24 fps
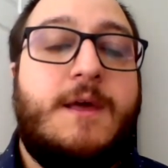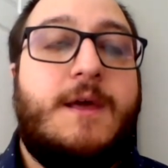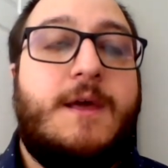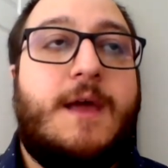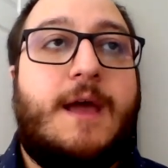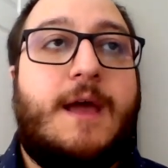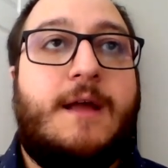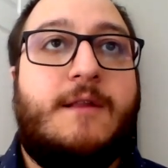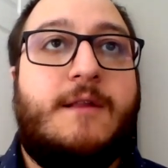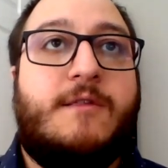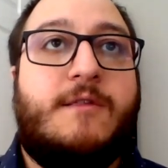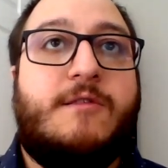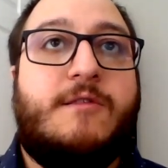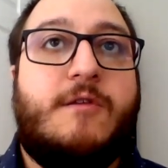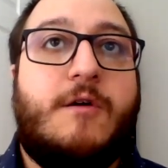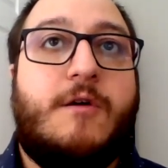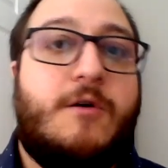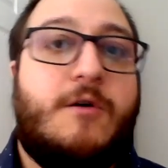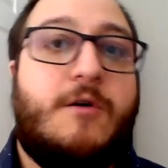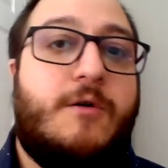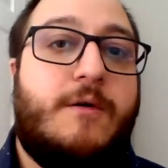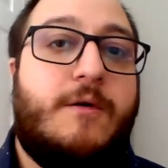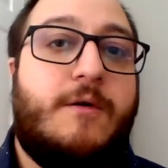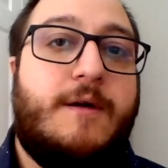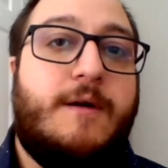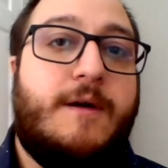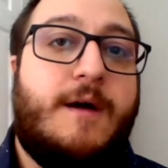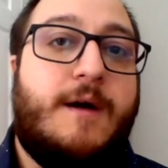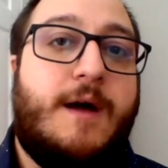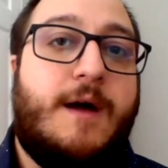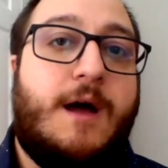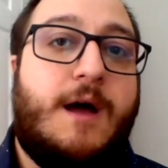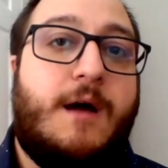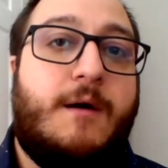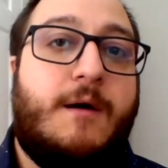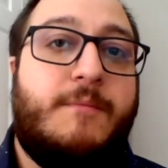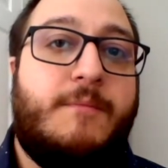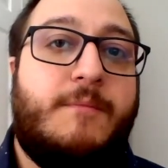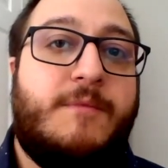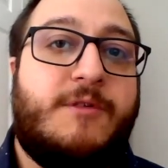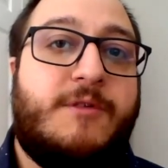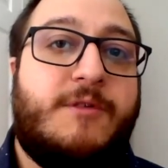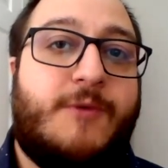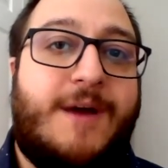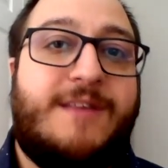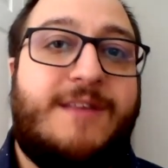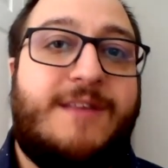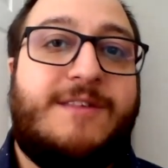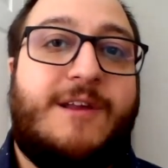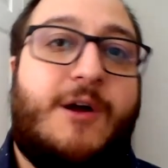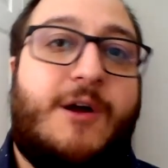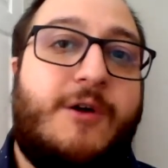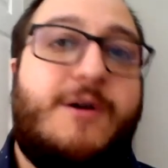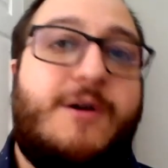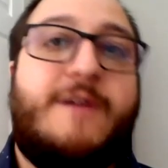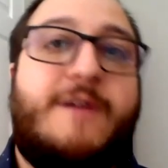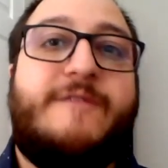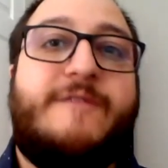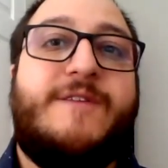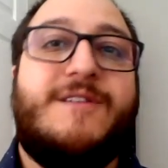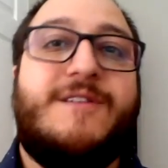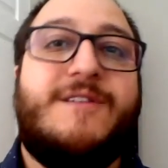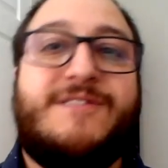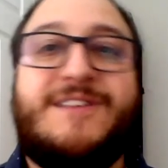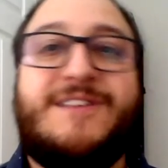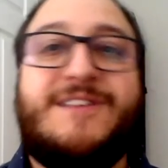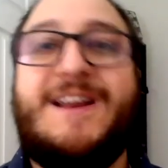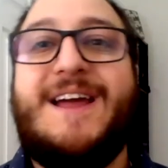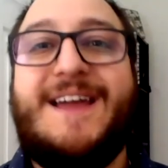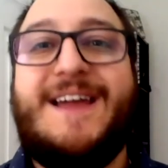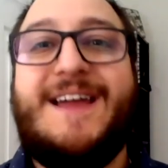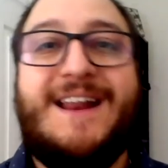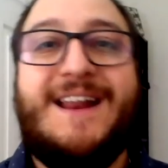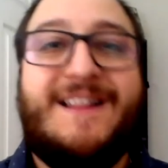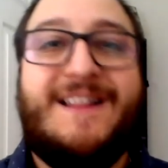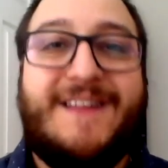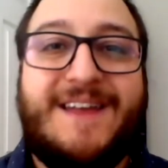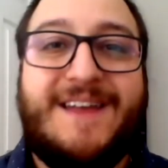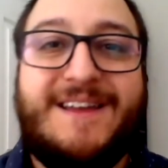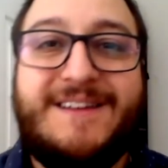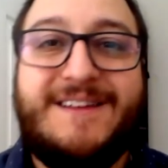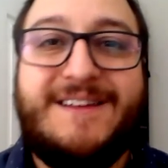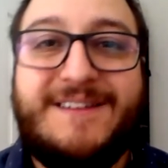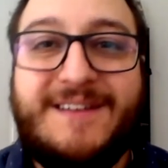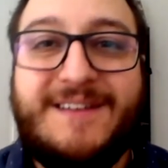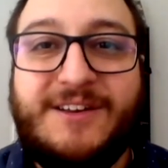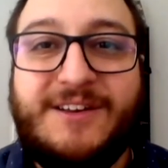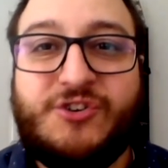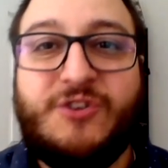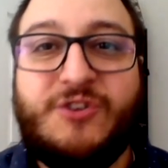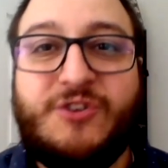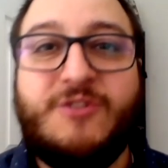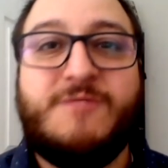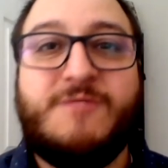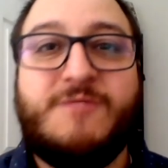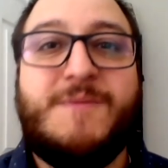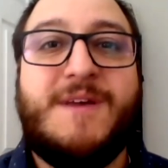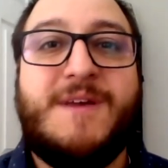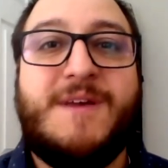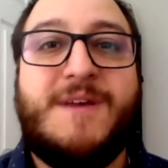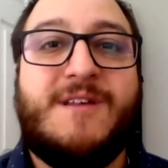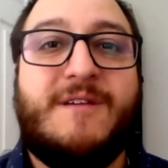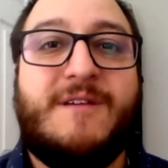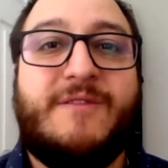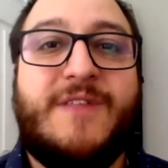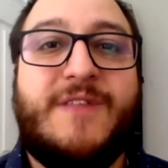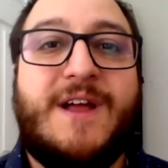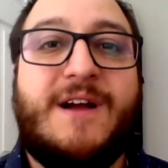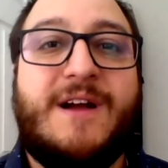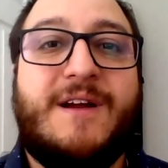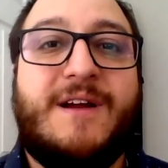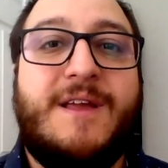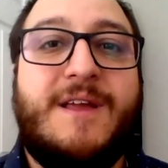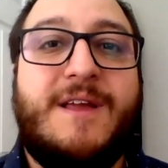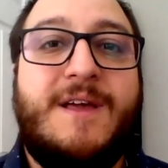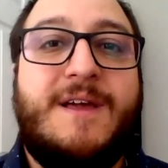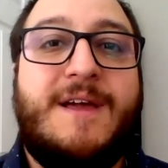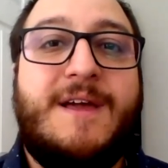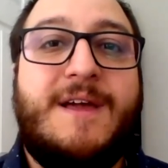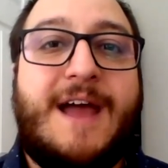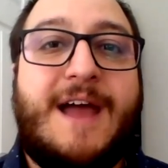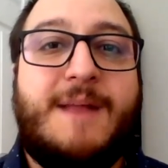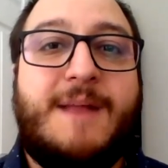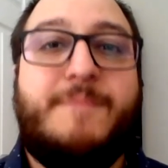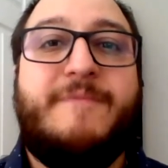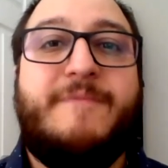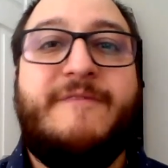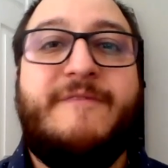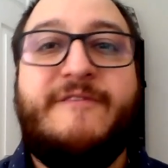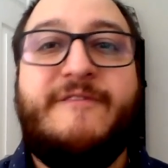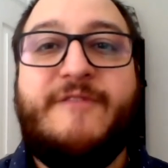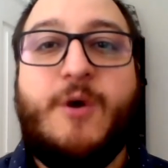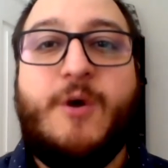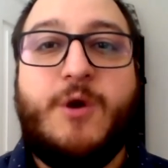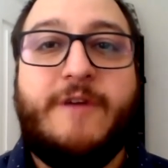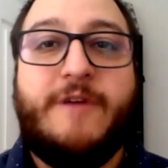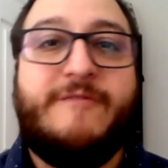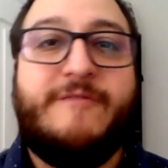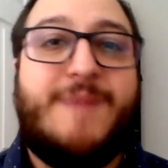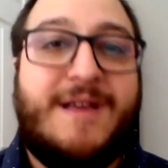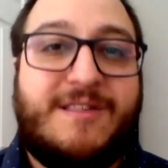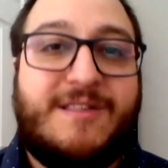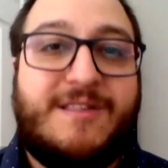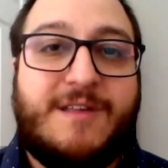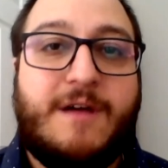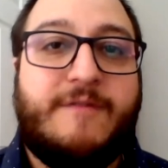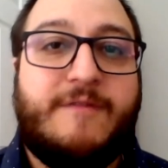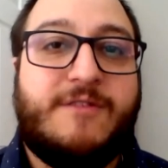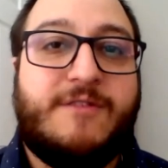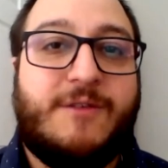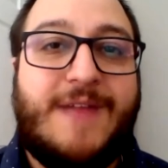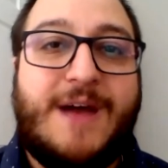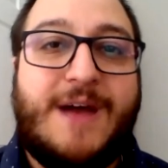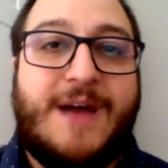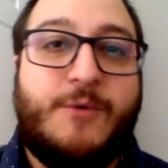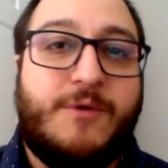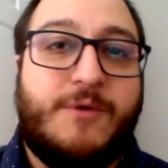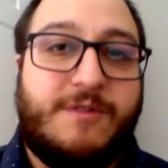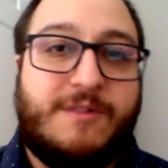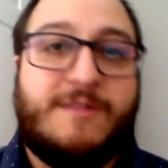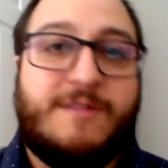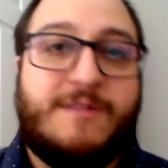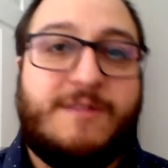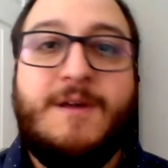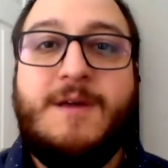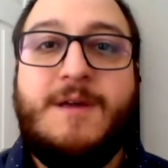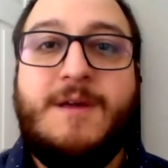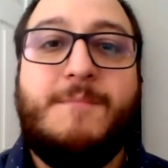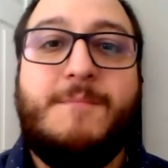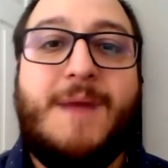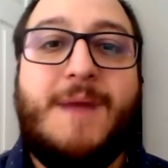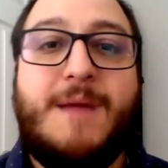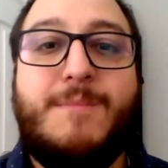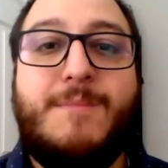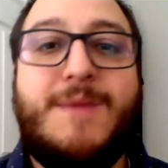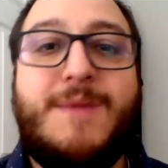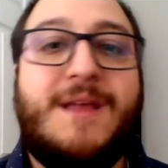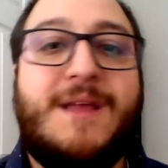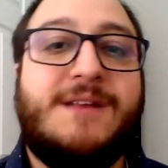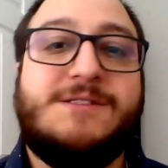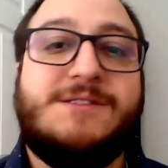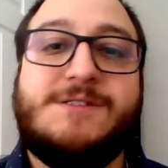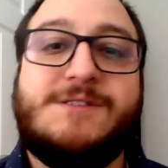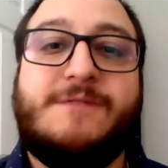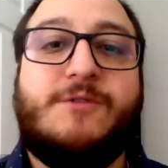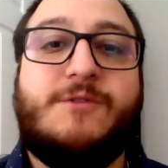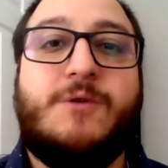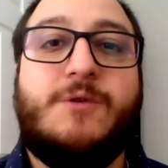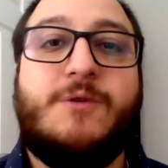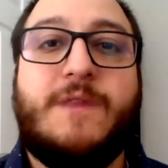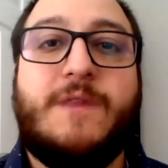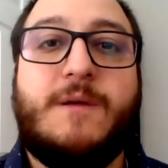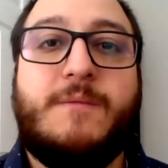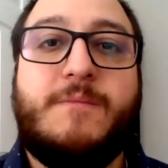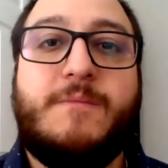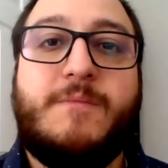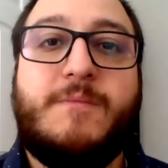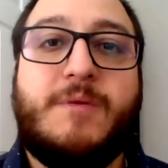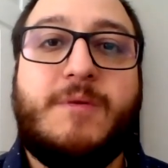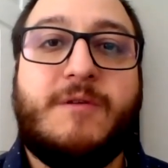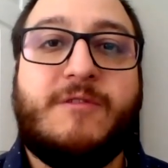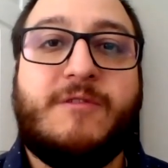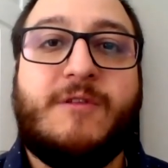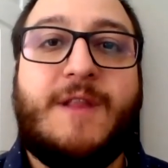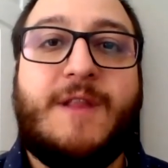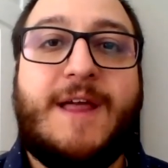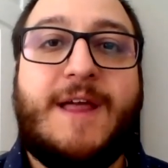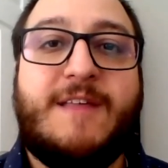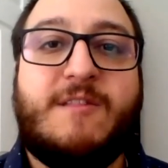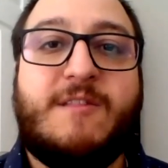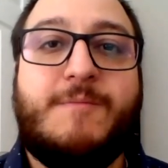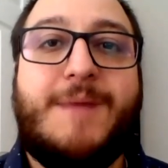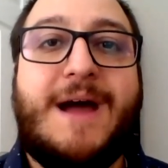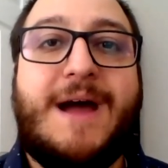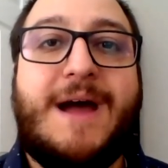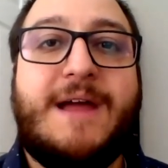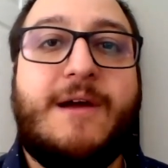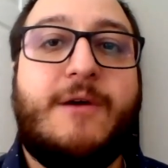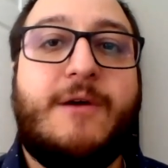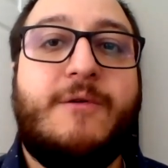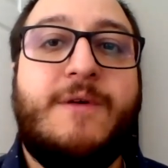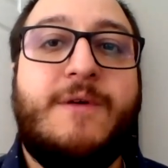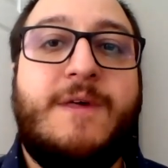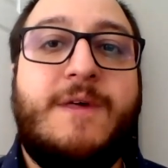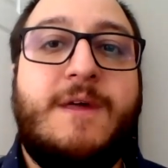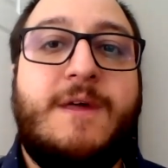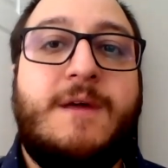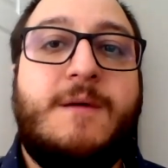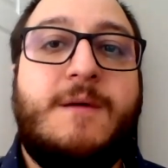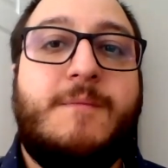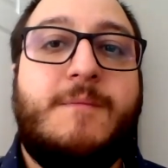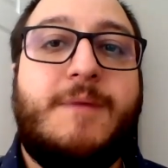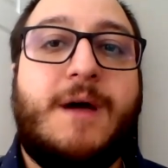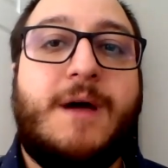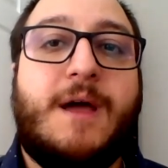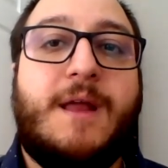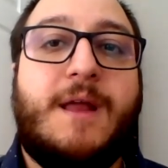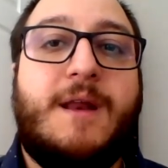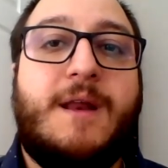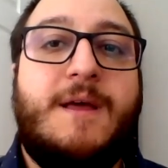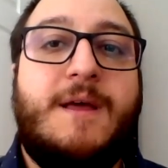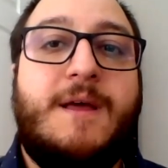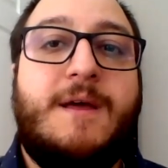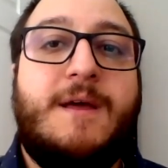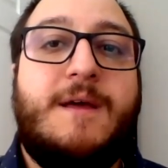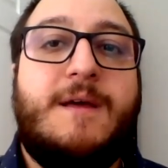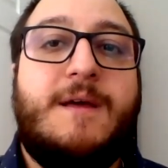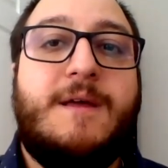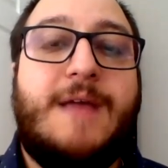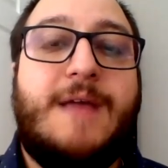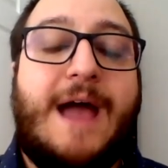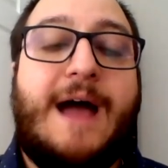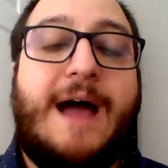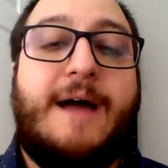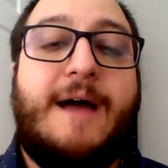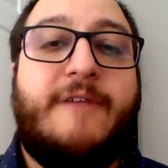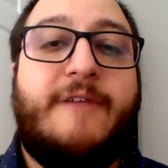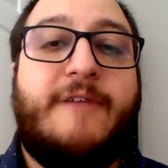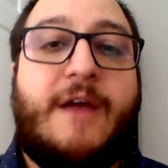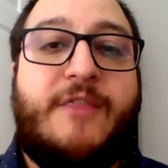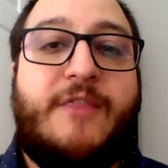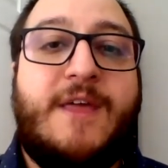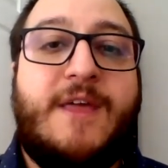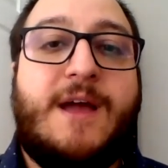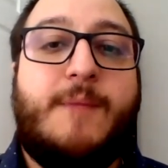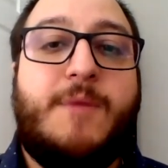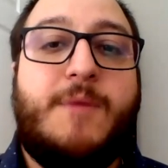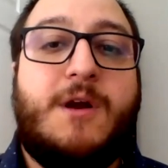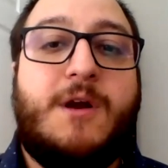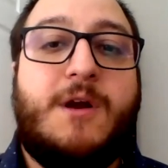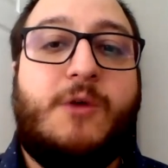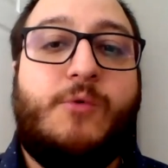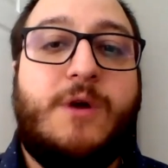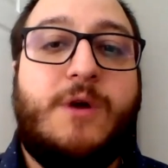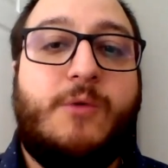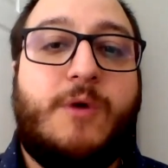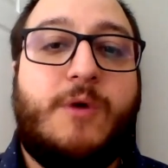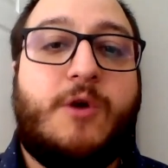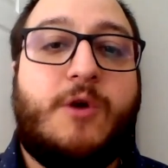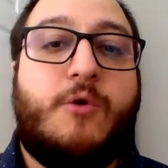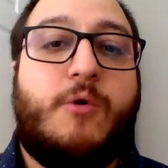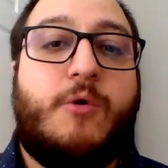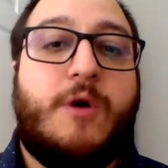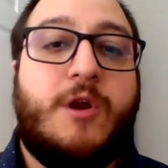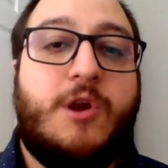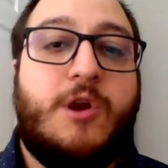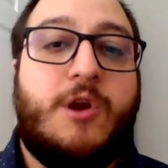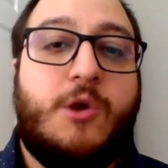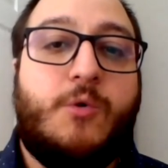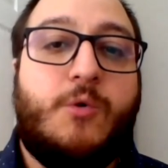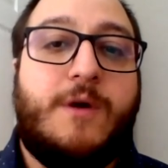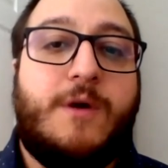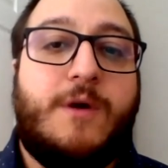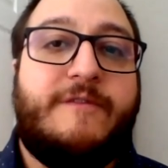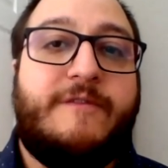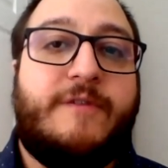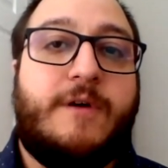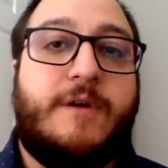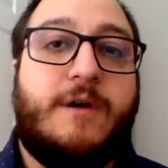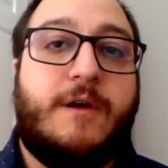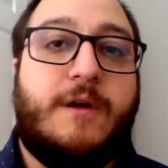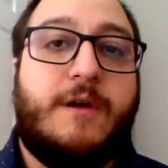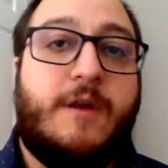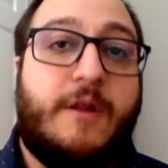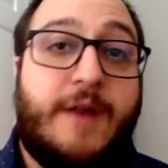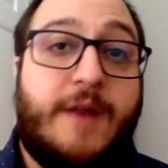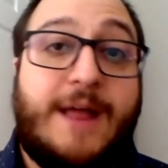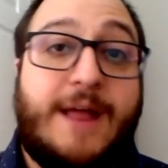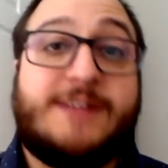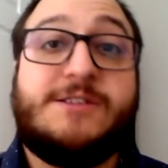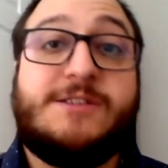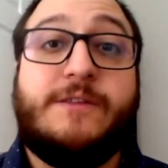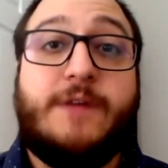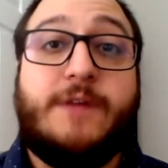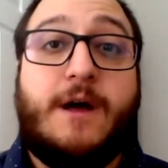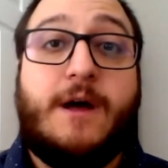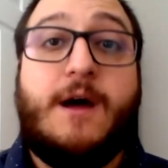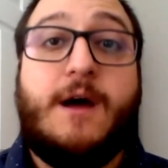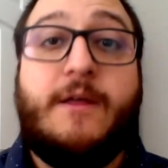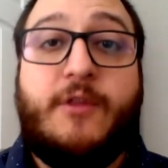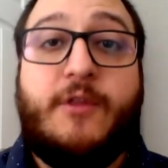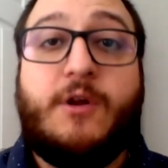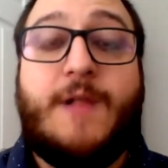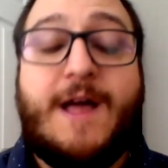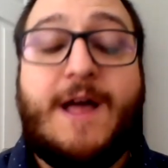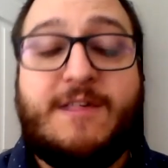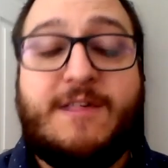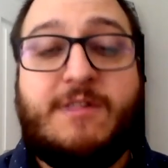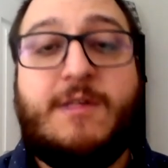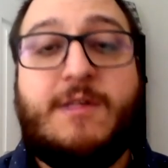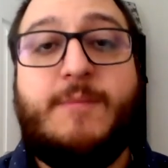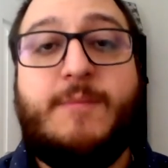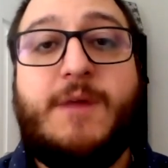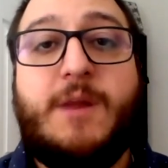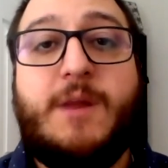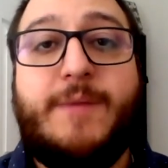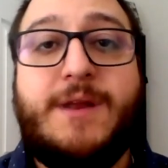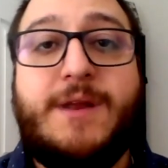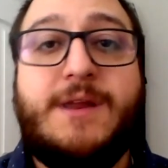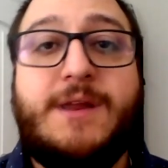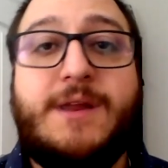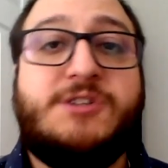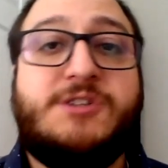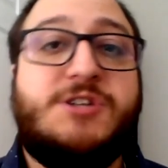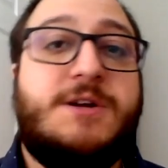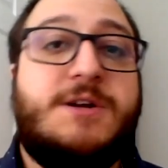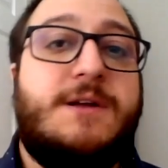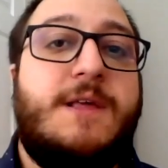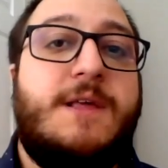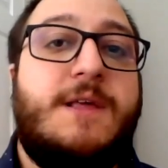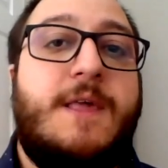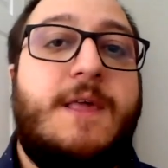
And so, um, so I said, I'll go first. And I kind of like introduced myself there and had a photo of myself. So that was my means of doing the personalized bio. But yeah, I think I'm going to re-record a new one for, you know, next, the other classes I'm going to be teaching. Yeah.